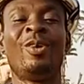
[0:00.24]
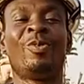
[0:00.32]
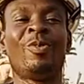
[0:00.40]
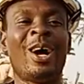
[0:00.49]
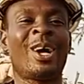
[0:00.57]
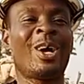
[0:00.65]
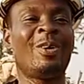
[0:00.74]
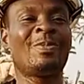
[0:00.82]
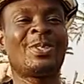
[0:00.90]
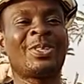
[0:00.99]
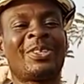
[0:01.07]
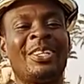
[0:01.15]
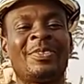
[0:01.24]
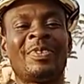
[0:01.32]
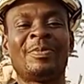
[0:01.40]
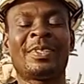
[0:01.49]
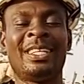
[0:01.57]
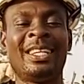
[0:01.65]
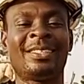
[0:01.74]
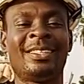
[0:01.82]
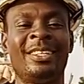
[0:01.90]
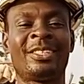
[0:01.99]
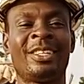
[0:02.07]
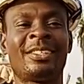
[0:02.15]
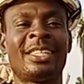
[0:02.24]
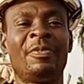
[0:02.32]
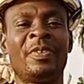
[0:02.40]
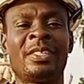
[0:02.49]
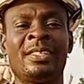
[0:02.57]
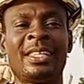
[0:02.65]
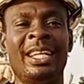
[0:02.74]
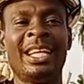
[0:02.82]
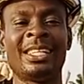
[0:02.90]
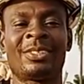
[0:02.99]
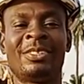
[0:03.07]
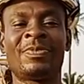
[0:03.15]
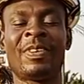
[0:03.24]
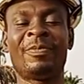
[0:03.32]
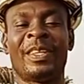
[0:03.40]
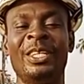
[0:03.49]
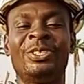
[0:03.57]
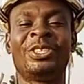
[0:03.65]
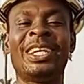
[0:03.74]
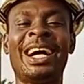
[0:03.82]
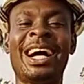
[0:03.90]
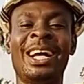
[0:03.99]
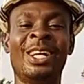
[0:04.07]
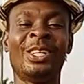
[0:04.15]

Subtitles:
Welcome to Chris Farms and Extension Services alias Chris Farm Nigeria.